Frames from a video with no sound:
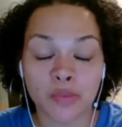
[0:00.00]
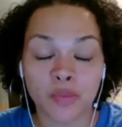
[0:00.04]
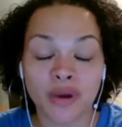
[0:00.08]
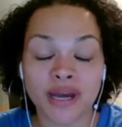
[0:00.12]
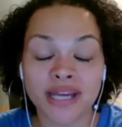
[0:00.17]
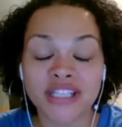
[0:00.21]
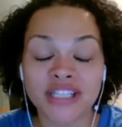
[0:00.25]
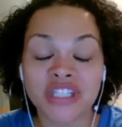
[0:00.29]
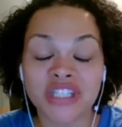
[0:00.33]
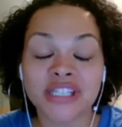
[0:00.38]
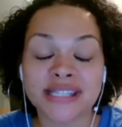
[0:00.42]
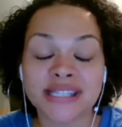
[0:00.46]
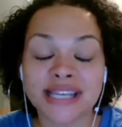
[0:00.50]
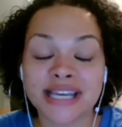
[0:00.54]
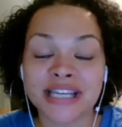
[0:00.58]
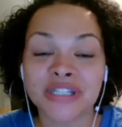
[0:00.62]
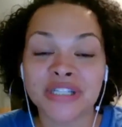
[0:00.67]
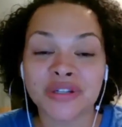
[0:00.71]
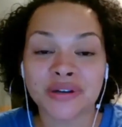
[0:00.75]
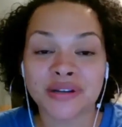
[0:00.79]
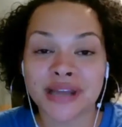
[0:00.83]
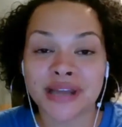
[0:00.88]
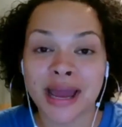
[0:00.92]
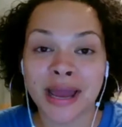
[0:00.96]
what
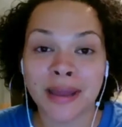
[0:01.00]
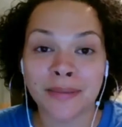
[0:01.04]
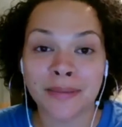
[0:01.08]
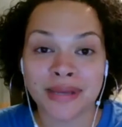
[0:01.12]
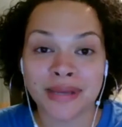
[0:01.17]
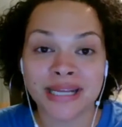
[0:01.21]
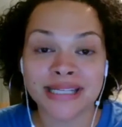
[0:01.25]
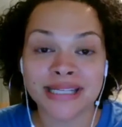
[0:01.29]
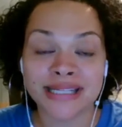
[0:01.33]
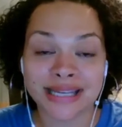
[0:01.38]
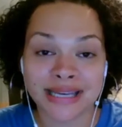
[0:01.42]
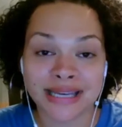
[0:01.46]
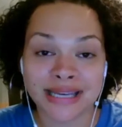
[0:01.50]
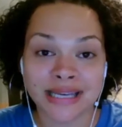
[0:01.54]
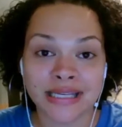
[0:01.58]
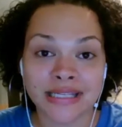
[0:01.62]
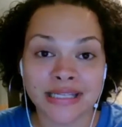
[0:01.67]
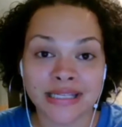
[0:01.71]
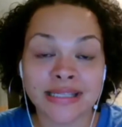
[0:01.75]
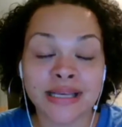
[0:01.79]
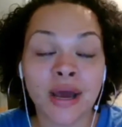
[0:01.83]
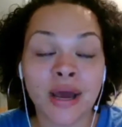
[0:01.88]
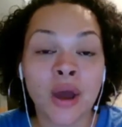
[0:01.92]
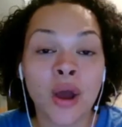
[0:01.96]
gestational diabetes
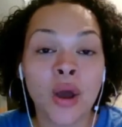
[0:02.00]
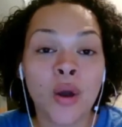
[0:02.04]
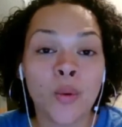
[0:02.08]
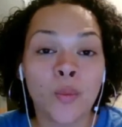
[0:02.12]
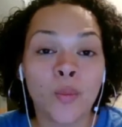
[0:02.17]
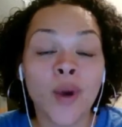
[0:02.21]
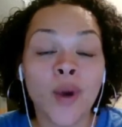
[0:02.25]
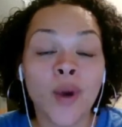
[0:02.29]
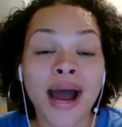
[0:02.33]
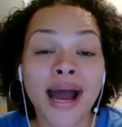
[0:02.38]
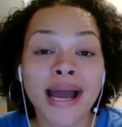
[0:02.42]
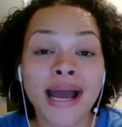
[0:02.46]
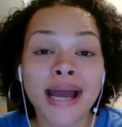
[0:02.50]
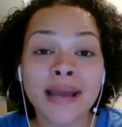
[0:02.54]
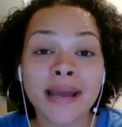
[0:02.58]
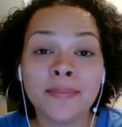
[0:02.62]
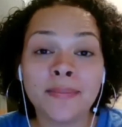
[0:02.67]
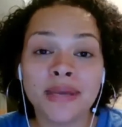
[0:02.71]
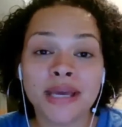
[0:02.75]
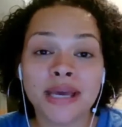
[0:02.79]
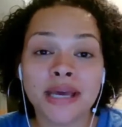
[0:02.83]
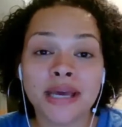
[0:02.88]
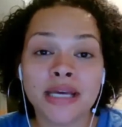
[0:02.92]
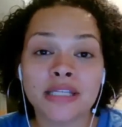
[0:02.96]
is. Why?
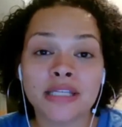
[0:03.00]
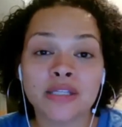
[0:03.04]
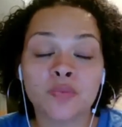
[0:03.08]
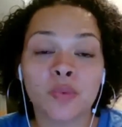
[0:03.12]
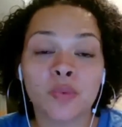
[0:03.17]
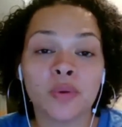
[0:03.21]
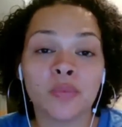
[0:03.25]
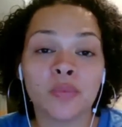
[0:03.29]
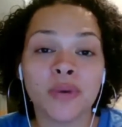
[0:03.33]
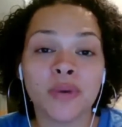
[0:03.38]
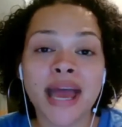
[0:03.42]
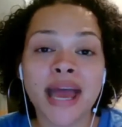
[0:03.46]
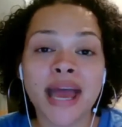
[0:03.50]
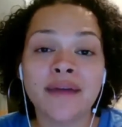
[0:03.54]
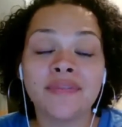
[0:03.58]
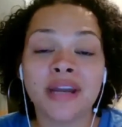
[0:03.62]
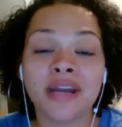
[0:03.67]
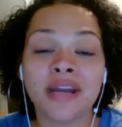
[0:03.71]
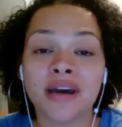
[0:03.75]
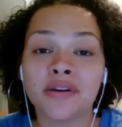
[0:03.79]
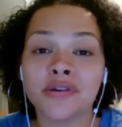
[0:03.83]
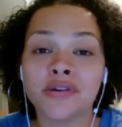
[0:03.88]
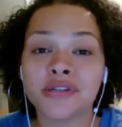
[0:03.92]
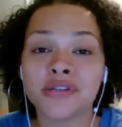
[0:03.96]
Because when we have
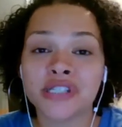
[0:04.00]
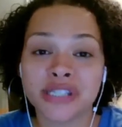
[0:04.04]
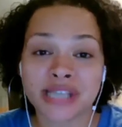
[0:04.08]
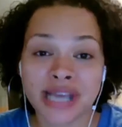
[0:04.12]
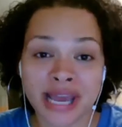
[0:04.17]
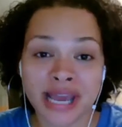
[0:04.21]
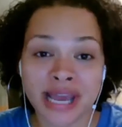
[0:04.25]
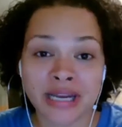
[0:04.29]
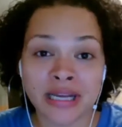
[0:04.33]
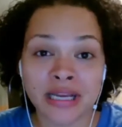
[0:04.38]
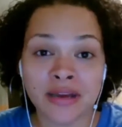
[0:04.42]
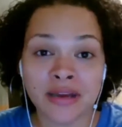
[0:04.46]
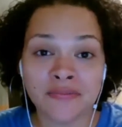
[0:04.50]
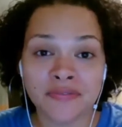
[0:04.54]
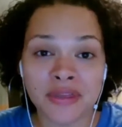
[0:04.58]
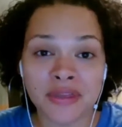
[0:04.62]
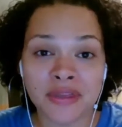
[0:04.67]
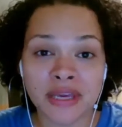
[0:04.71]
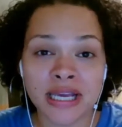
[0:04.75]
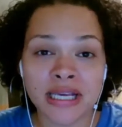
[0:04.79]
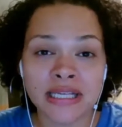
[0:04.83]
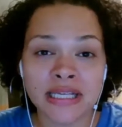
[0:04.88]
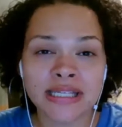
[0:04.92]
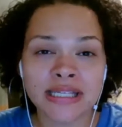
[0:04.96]
an understanding of
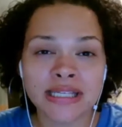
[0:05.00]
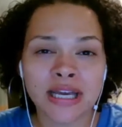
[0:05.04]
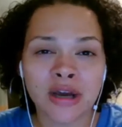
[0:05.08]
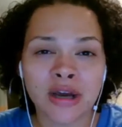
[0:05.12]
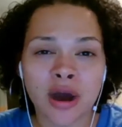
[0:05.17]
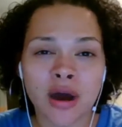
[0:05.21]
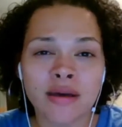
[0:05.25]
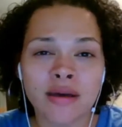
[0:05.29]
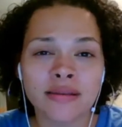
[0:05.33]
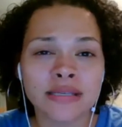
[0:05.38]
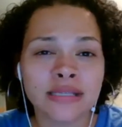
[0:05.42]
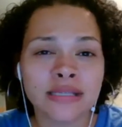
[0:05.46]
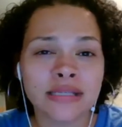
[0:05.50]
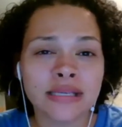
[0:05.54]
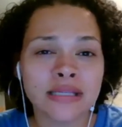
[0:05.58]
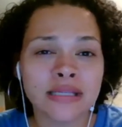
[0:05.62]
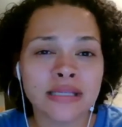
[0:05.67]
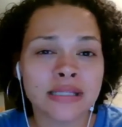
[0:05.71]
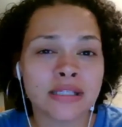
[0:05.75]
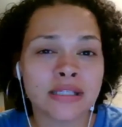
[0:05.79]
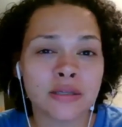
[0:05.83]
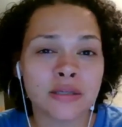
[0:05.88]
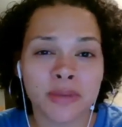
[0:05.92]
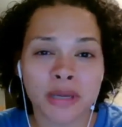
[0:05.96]
things, it causes
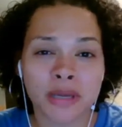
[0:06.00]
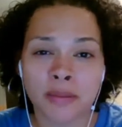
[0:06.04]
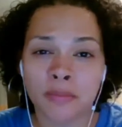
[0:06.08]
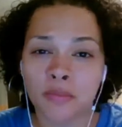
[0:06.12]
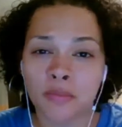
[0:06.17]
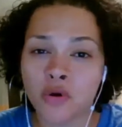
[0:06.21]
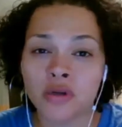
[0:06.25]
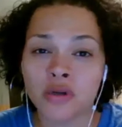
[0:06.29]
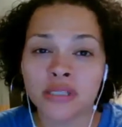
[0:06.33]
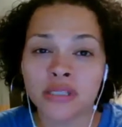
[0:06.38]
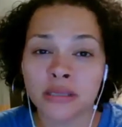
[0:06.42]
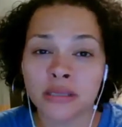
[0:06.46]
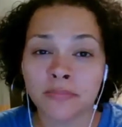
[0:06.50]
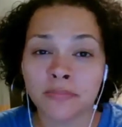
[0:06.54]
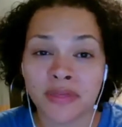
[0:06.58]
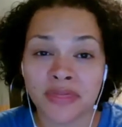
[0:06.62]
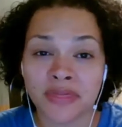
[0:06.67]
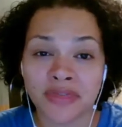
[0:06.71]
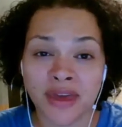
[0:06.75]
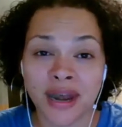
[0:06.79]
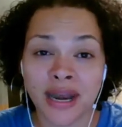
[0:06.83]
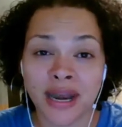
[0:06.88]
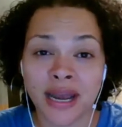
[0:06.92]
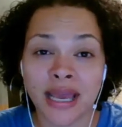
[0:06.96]
us to be more
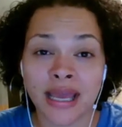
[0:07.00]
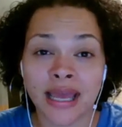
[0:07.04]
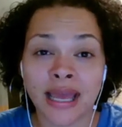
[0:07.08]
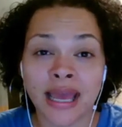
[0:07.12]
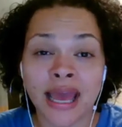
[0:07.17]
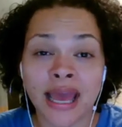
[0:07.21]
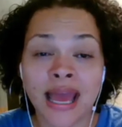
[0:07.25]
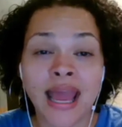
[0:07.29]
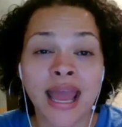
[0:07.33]
sympathetic.